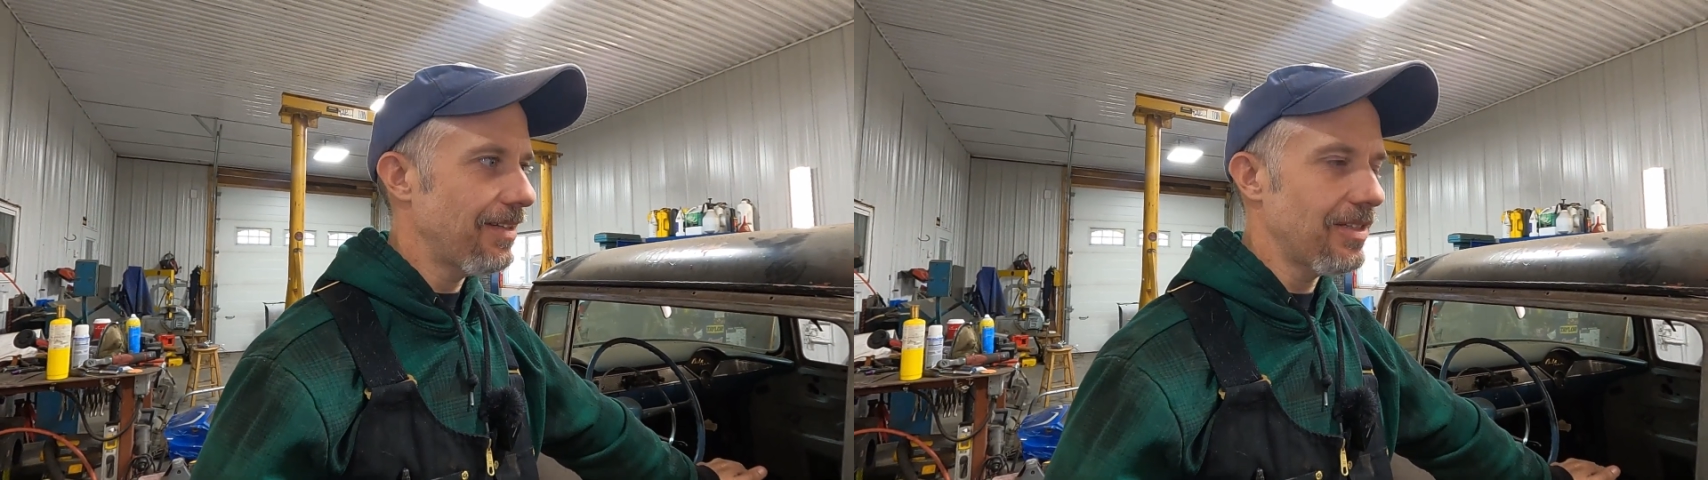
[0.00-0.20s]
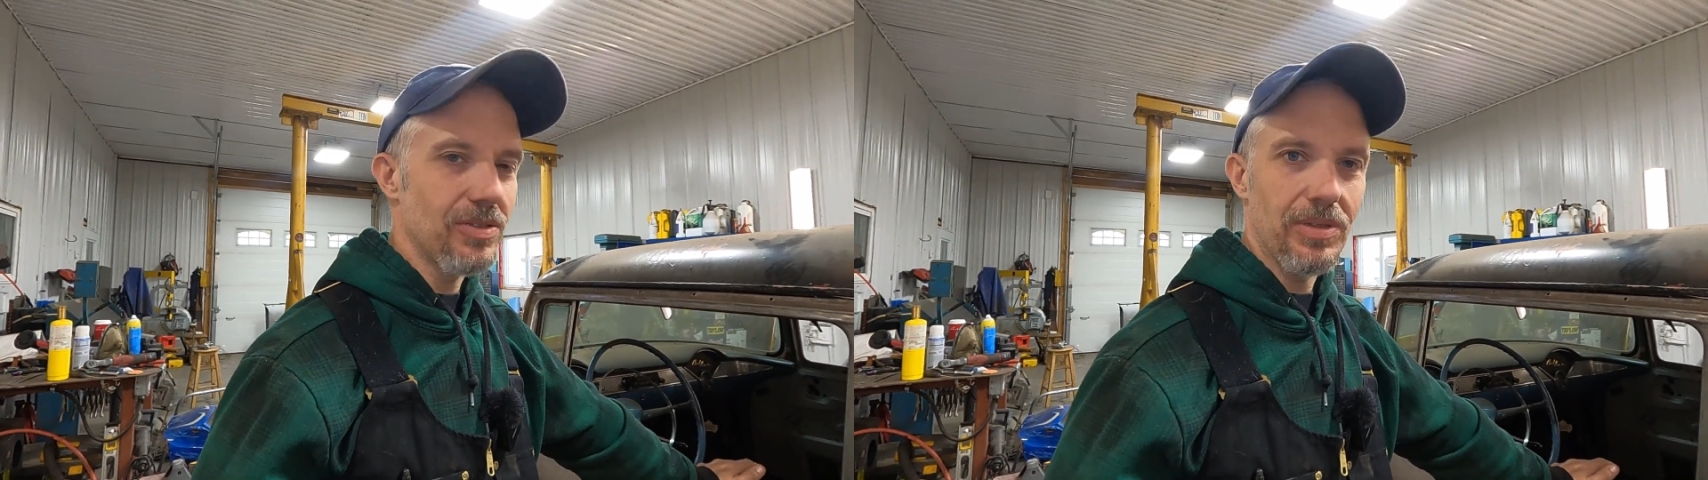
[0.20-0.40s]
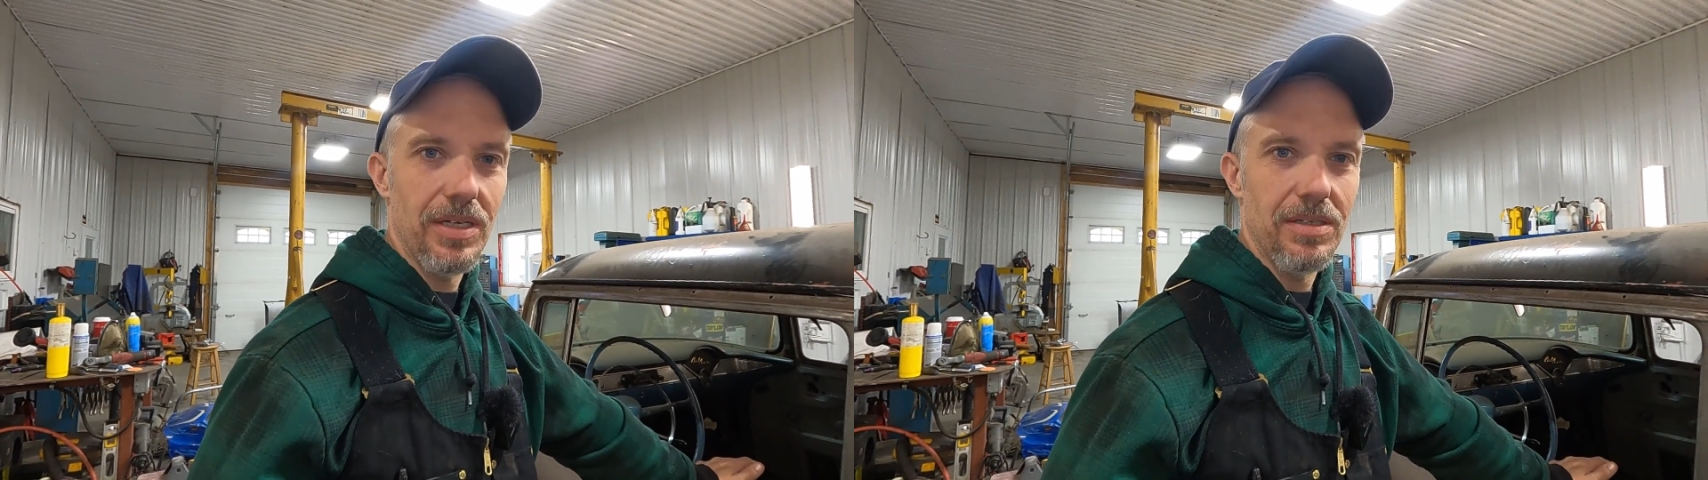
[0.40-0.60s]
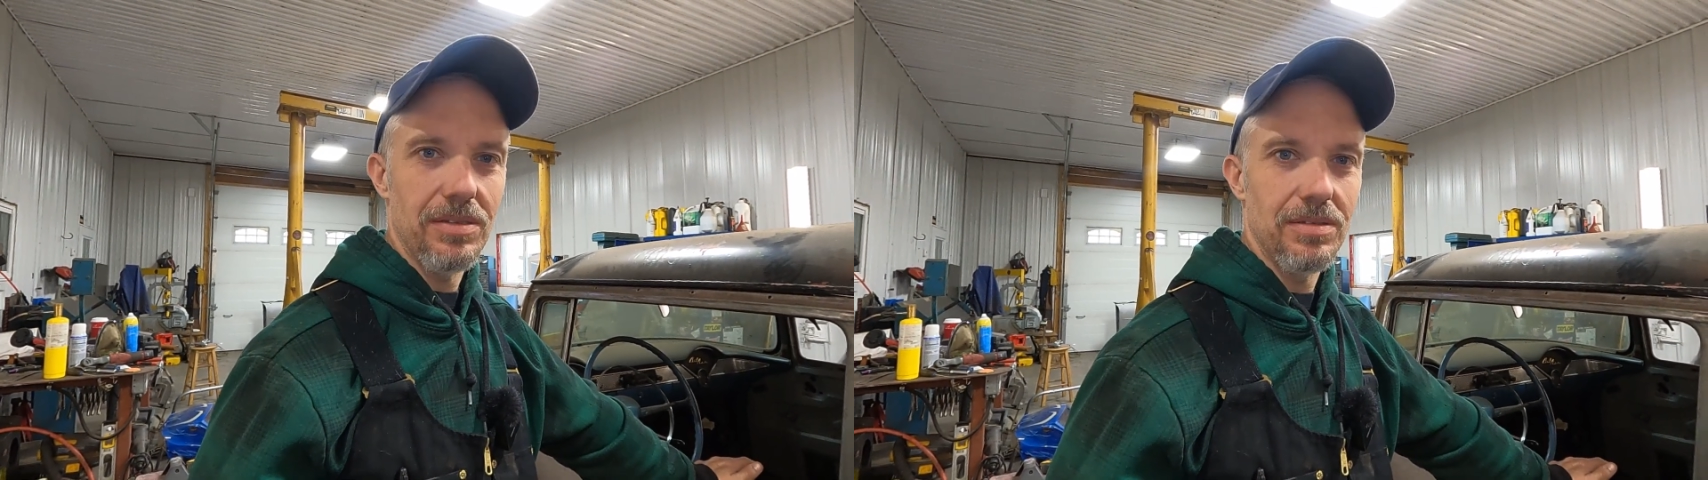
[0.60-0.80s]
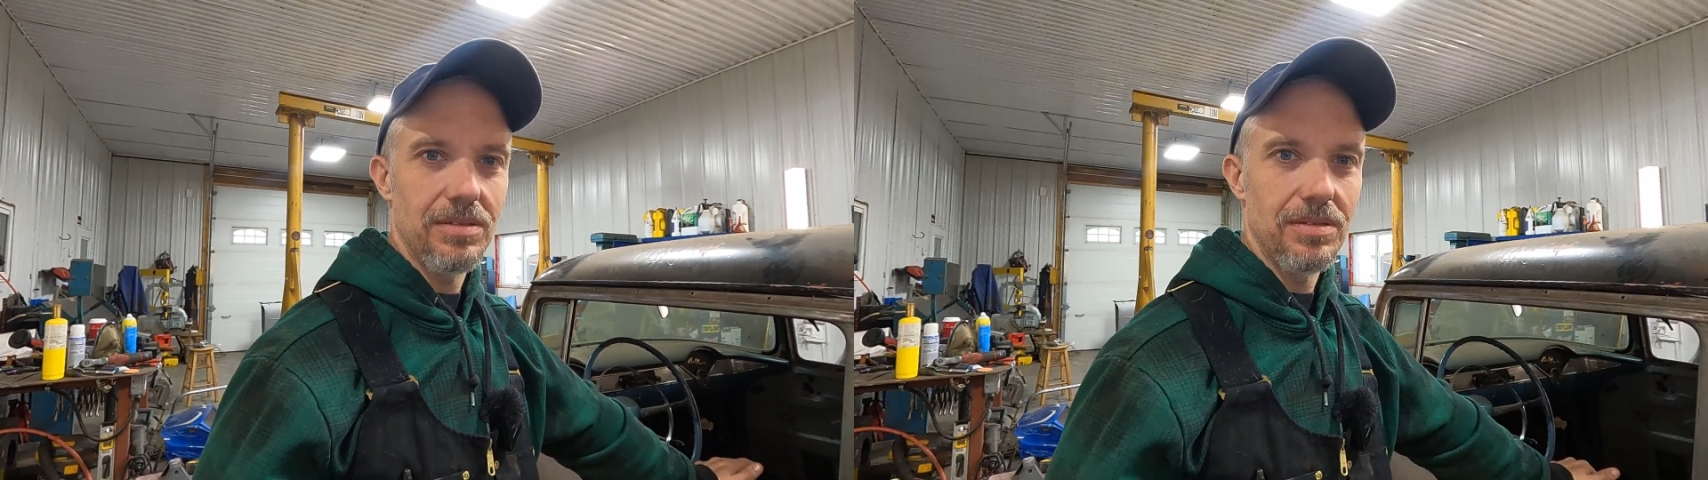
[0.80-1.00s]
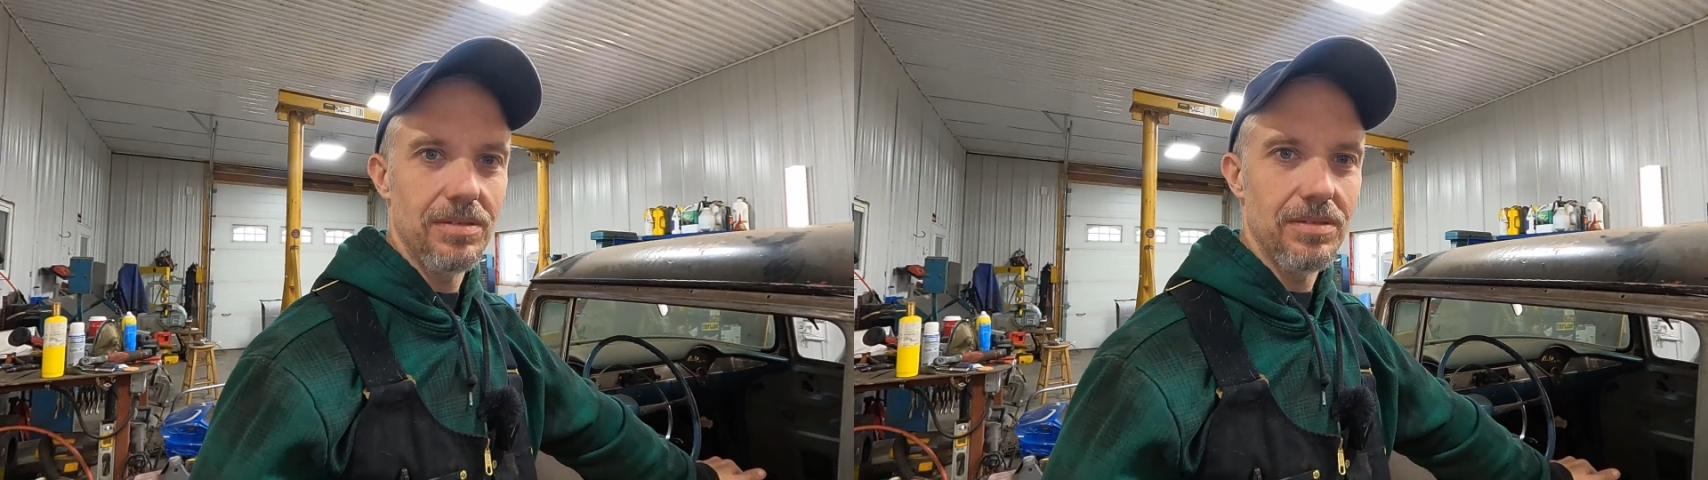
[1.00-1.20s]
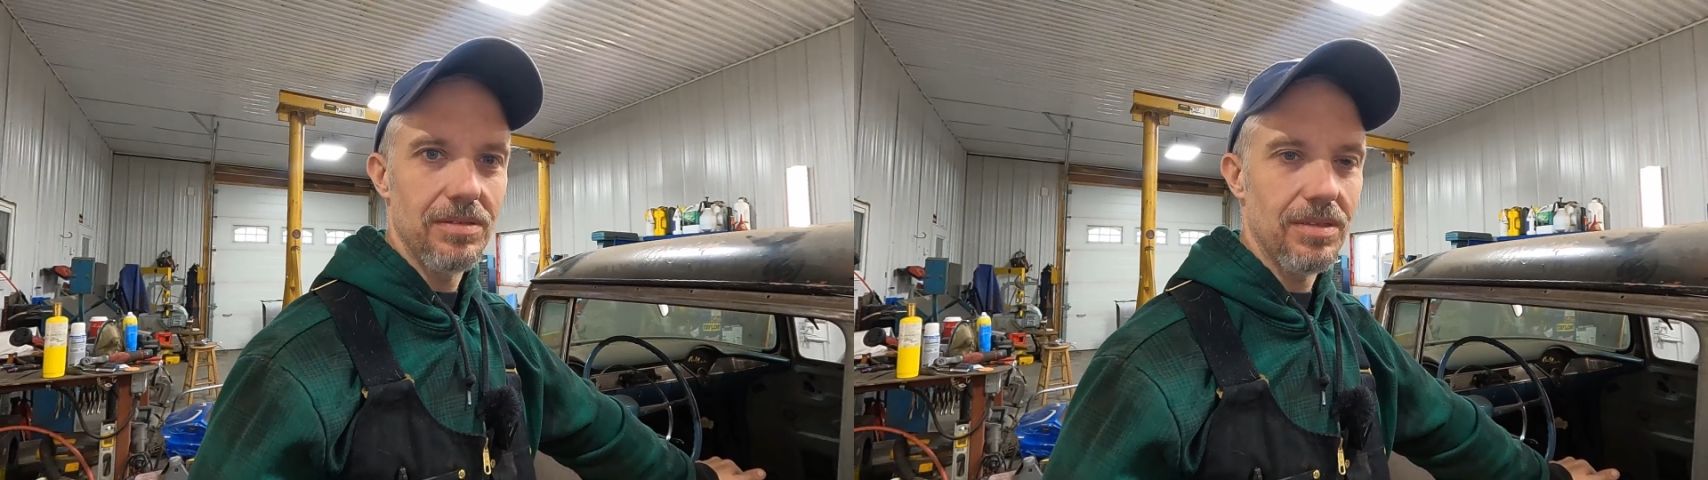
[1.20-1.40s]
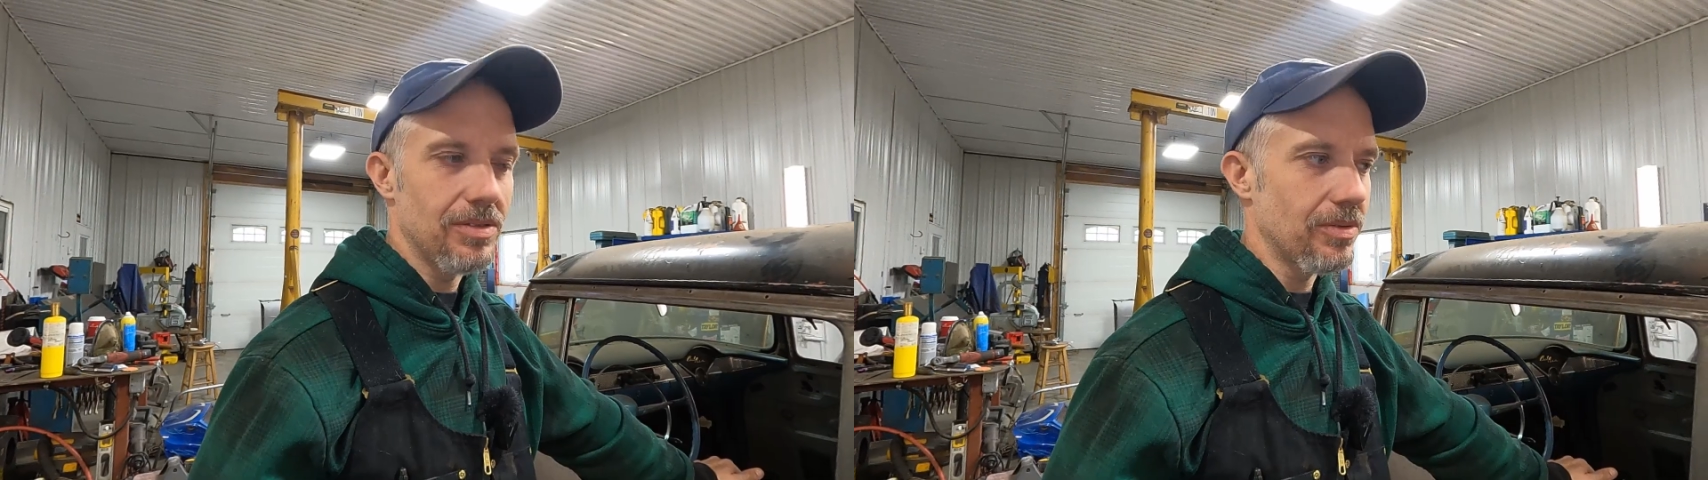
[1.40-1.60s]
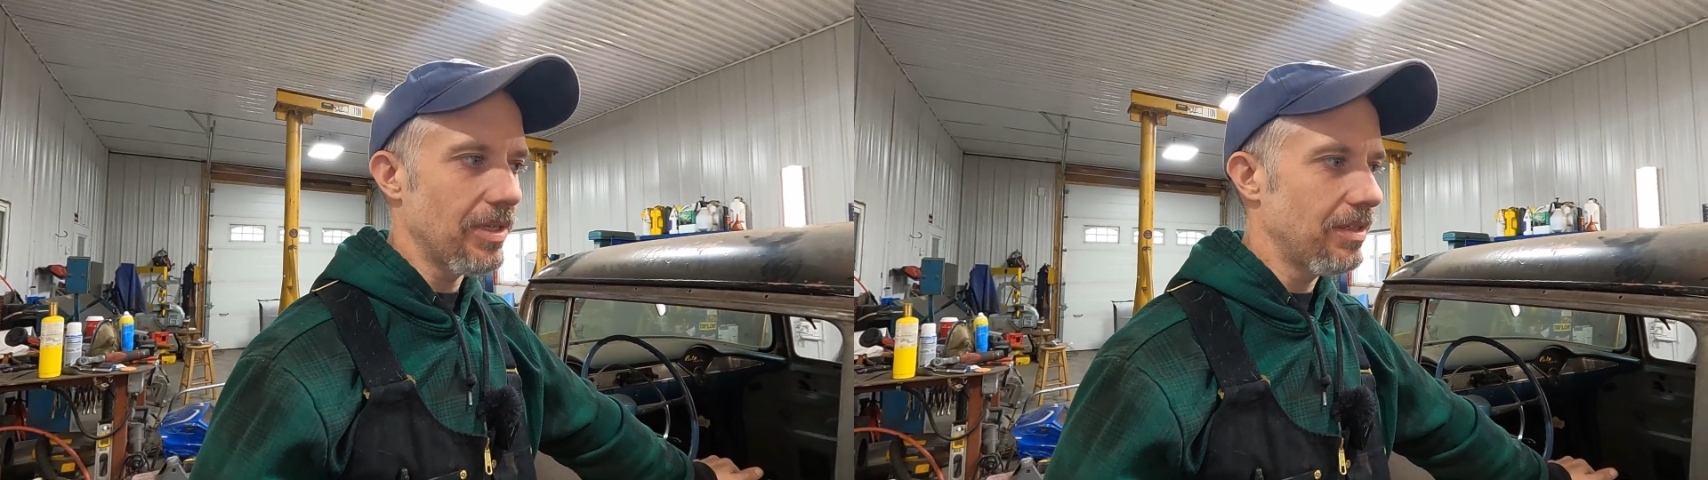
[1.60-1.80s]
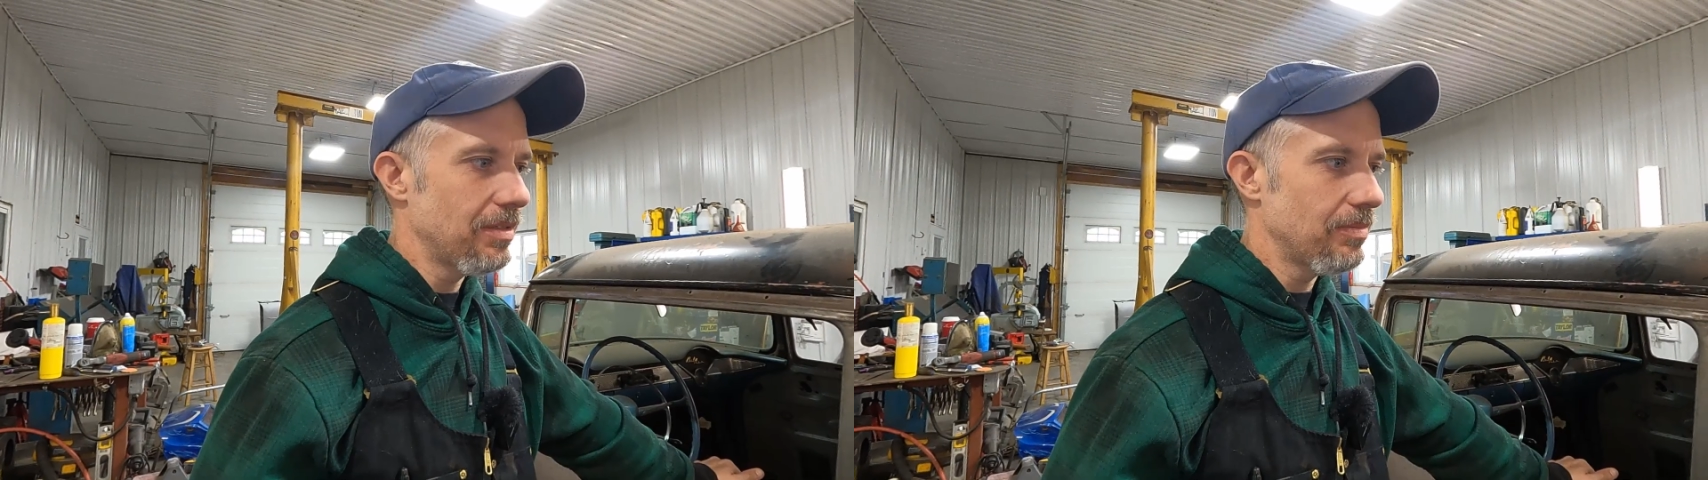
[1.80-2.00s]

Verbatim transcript: and that's okay. That's okay.